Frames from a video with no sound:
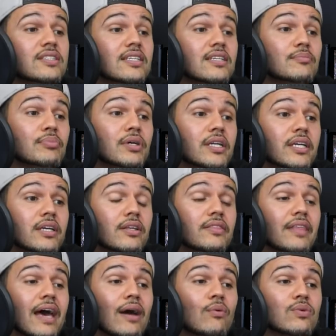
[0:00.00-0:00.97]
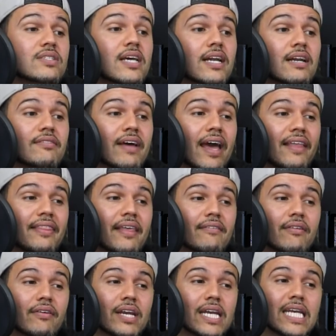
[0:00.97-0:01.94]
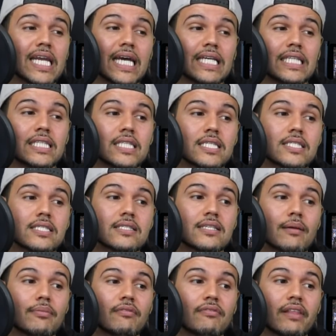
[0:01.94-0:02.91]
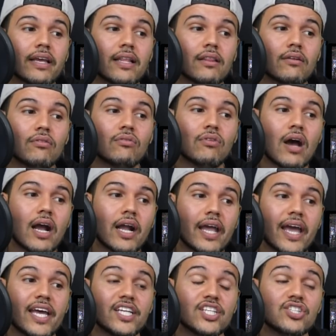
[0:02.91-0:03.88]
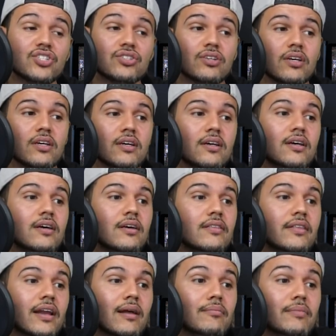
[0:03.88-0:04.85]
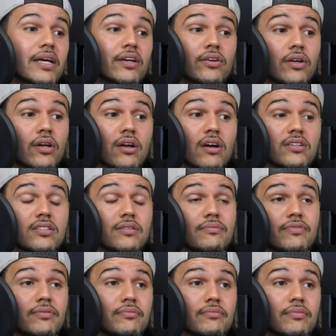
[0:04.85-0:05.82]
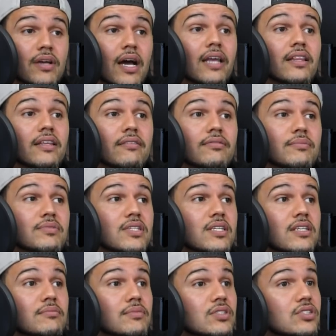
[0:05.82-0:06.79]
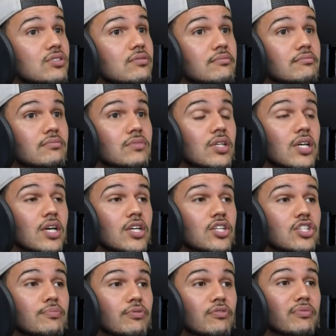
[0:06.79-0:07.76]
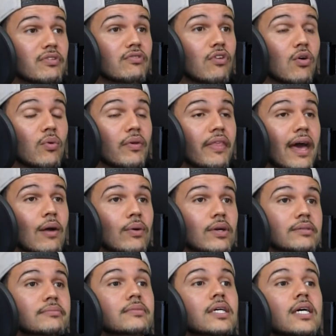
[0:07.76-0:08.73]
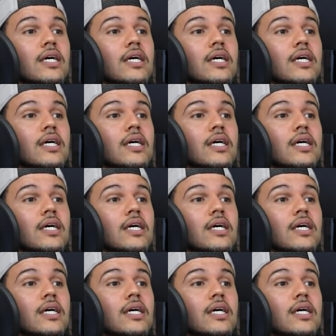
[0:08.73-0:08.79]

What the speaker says: did, but that was kind of, I had that very 90s type of like a little rock edge that I'm not accustomed from Kylie from seeing, but she proved me wrong with that one.